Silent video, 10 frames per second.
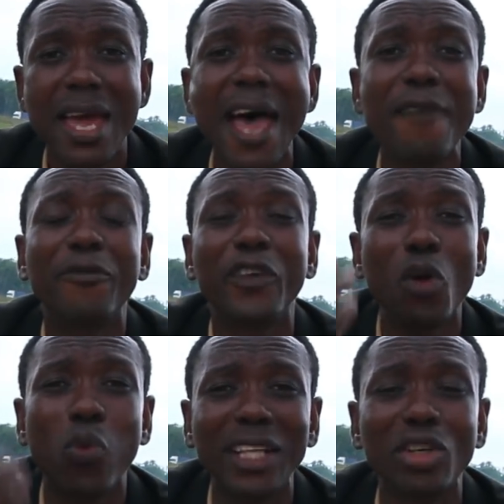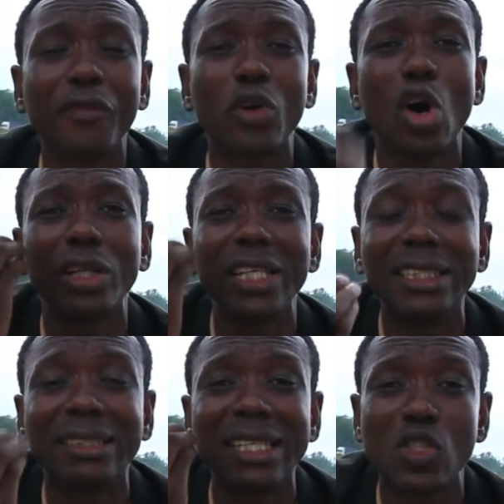Every word of God
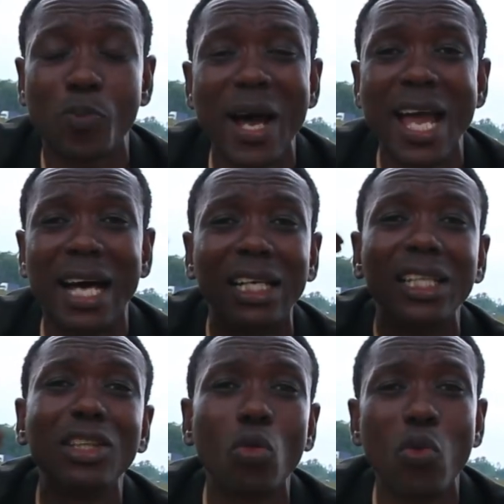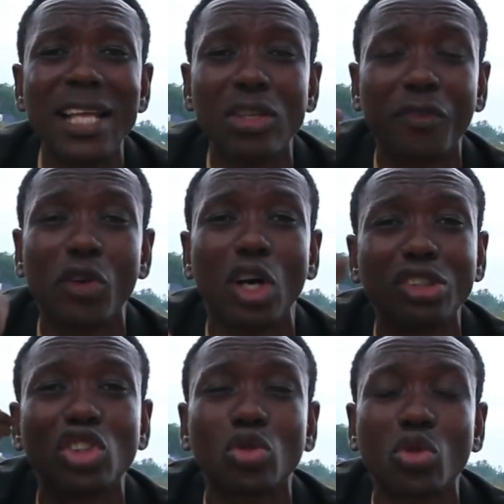is inspired. The word of
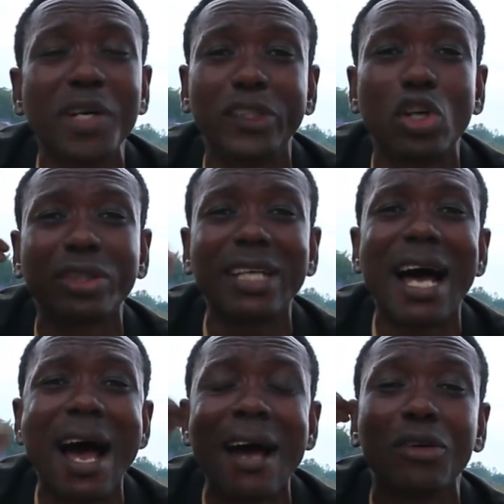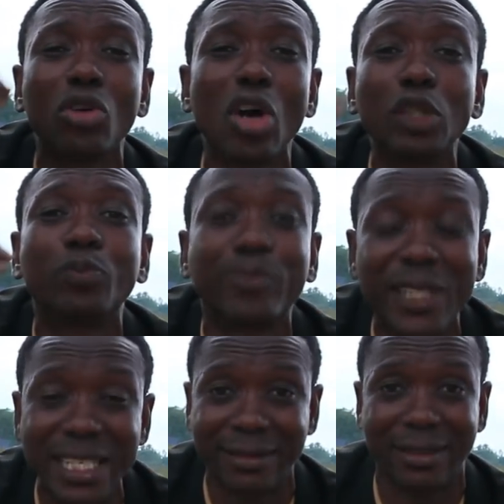God's scriptures are
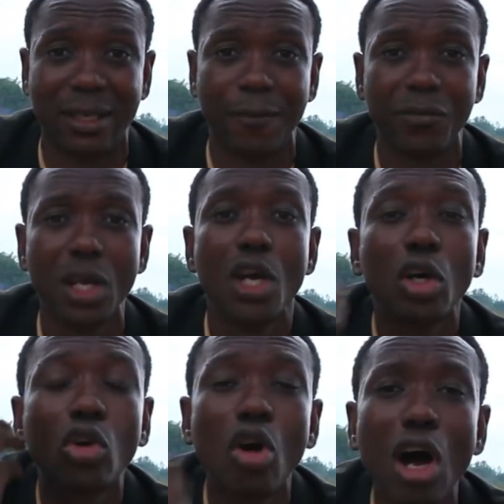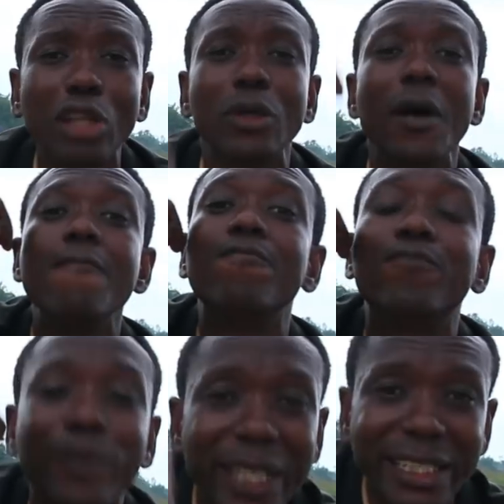God-breathed. God
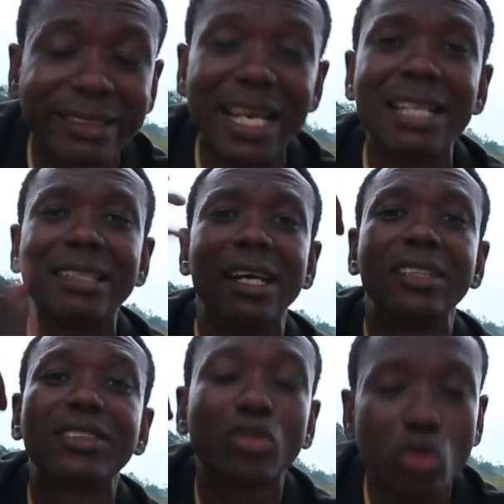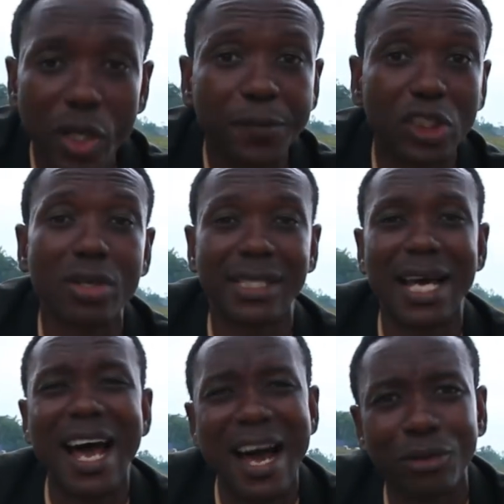breathed scriptures
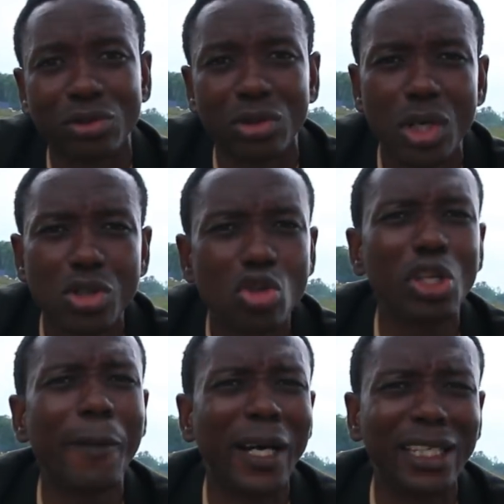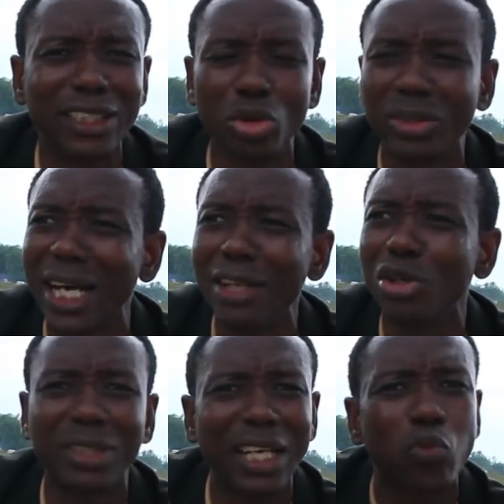out. So nobody should tell
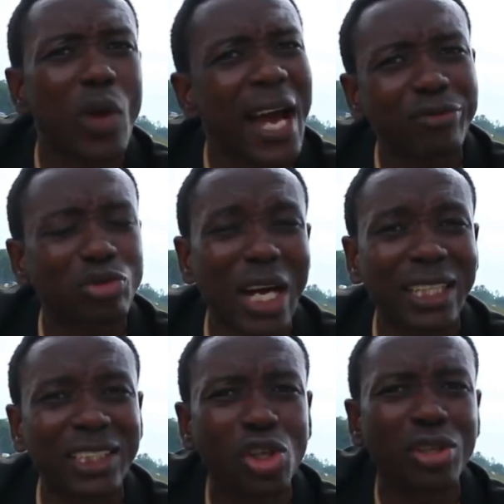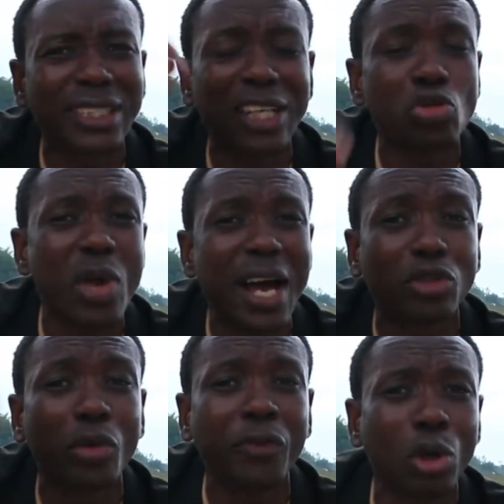you that we have traditions that we have
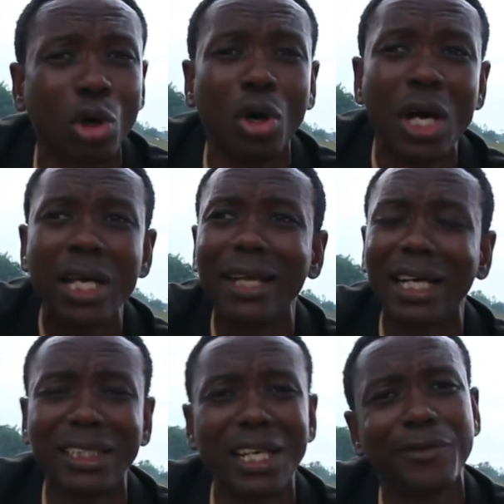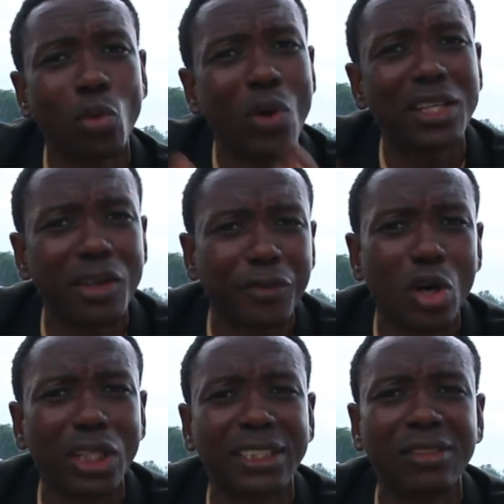to follow, that if the word of
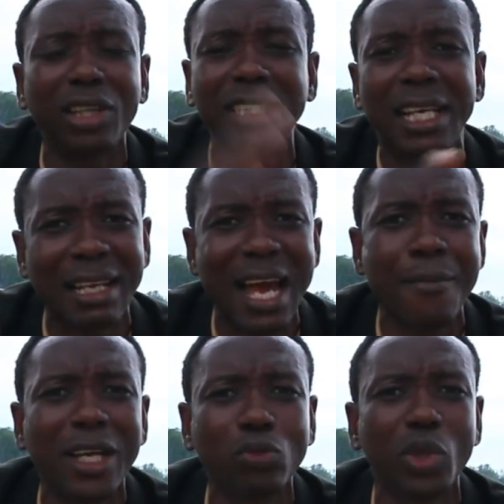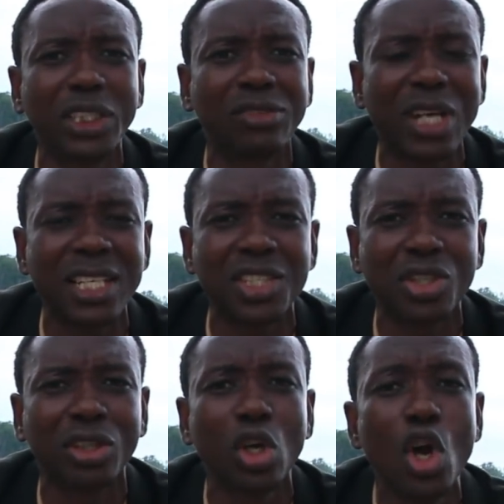God is not in alignment with the
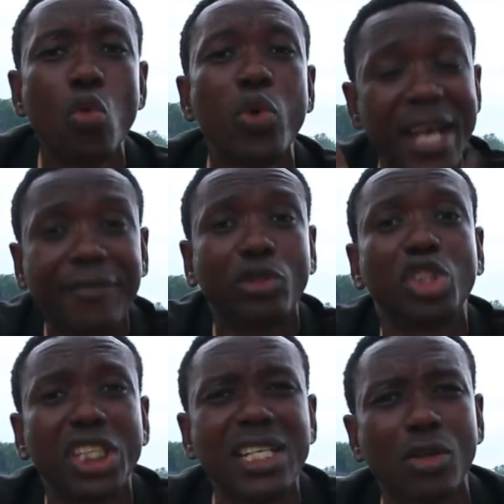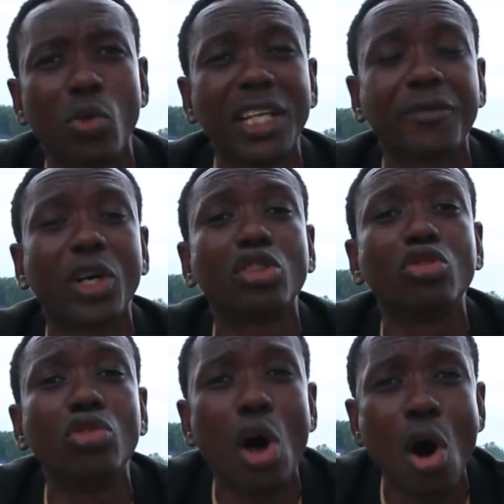traditions, we have to change the word of God.
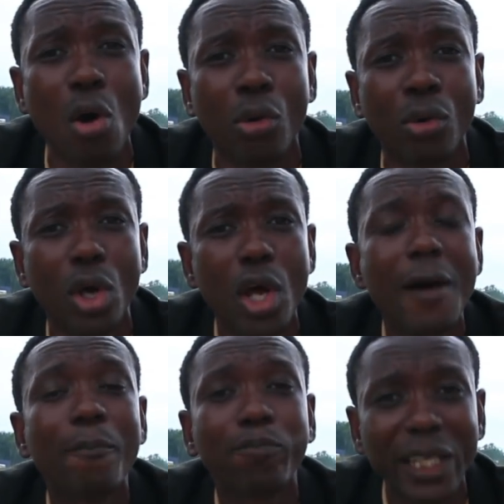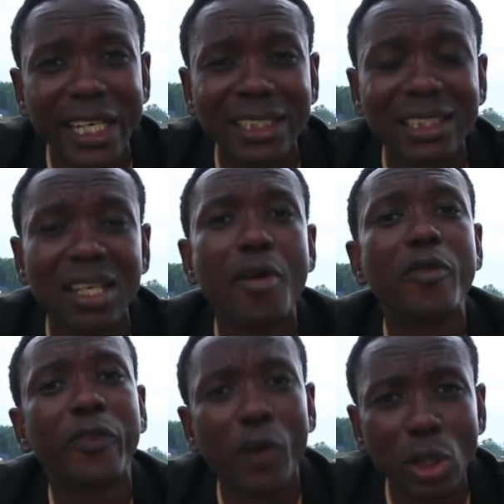No! Please
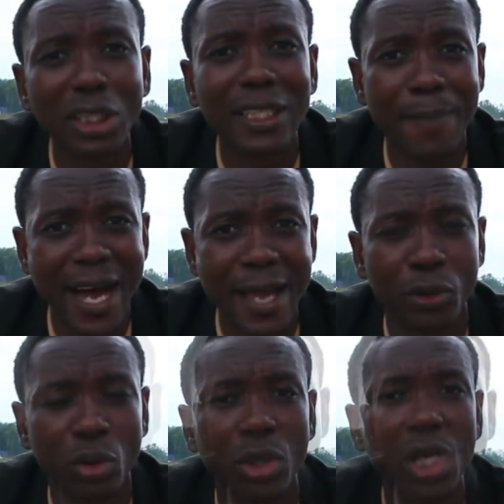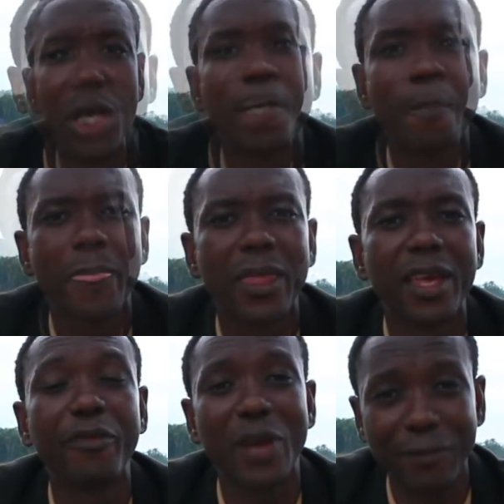follow the Bible.
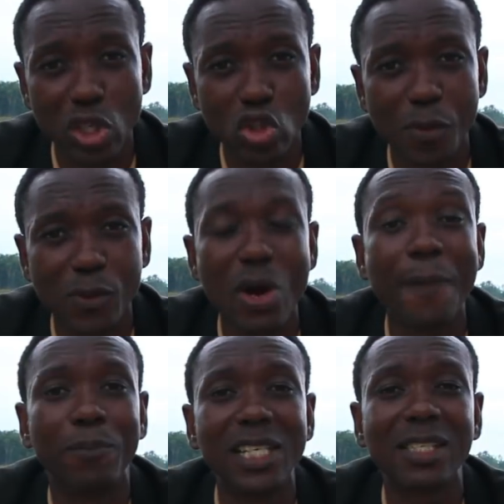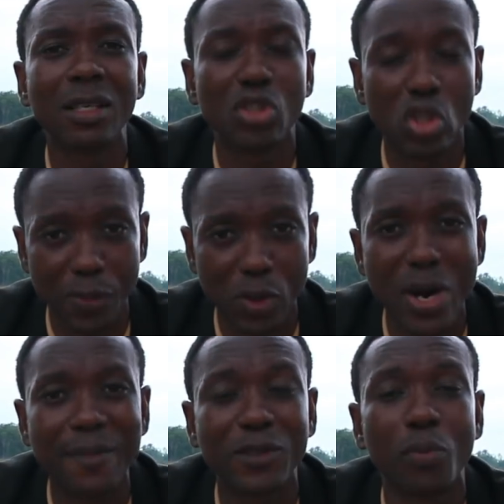If you have not subscribed, please
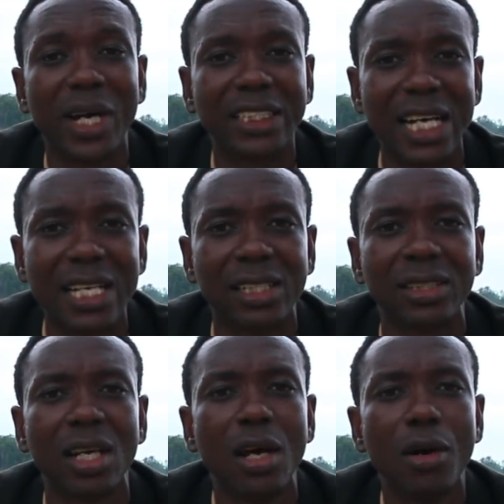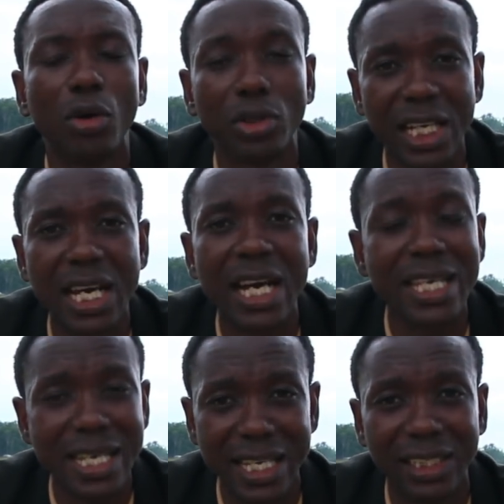subscribe to my channels, Hosanna
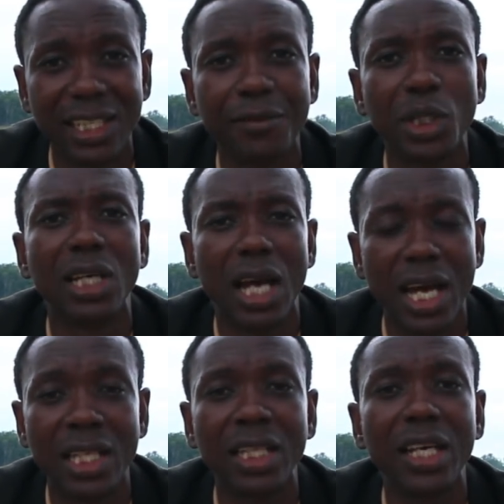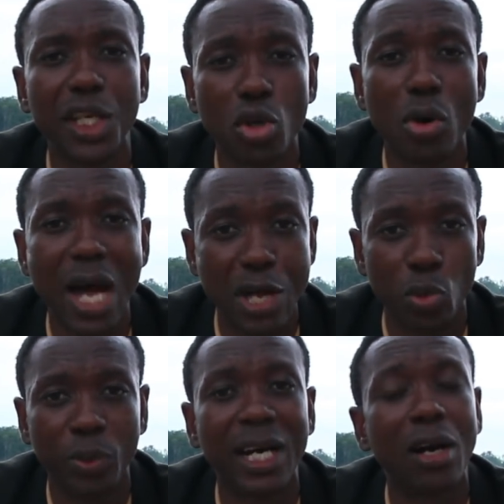E.E. David and Ego Eye
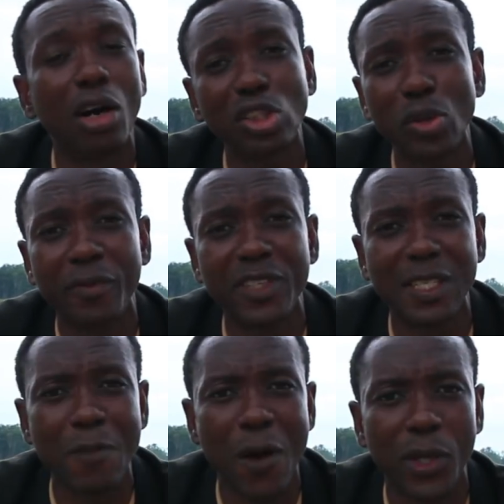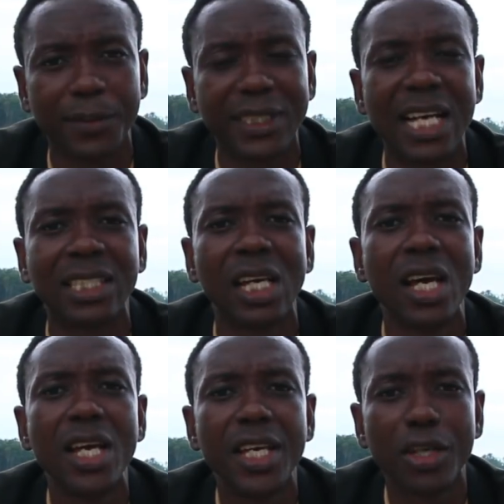Opener. Also visit my websites,
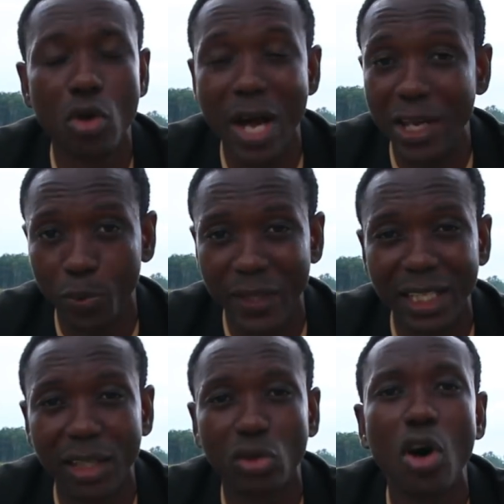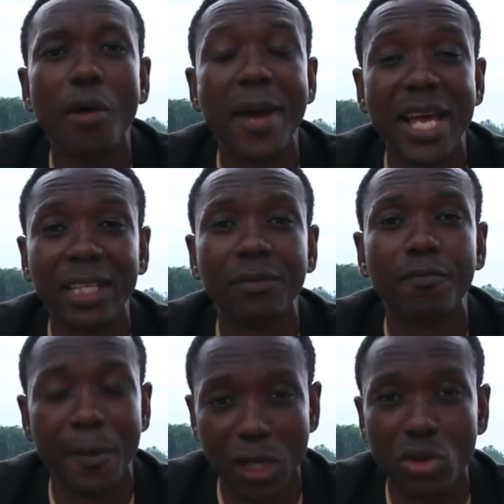eagleeyeopener.com and
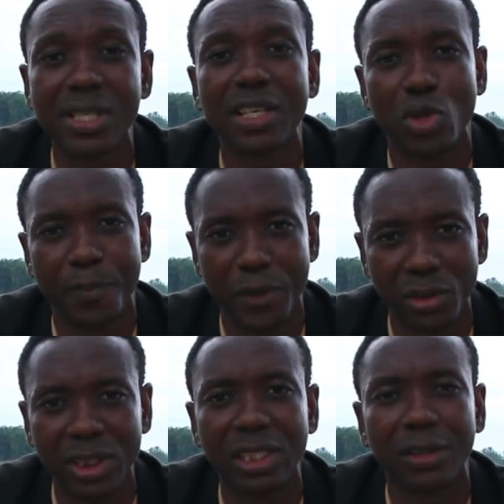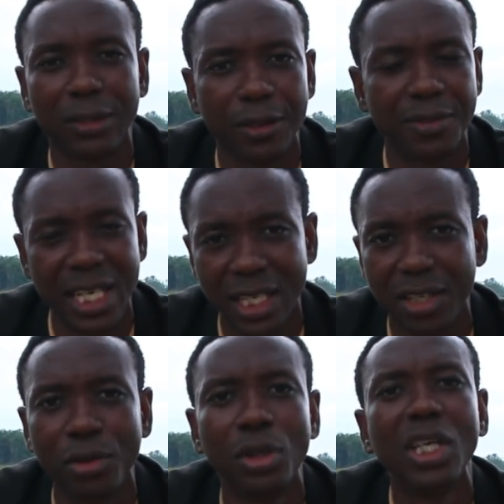biblicalsexualpurity.com. Thank you.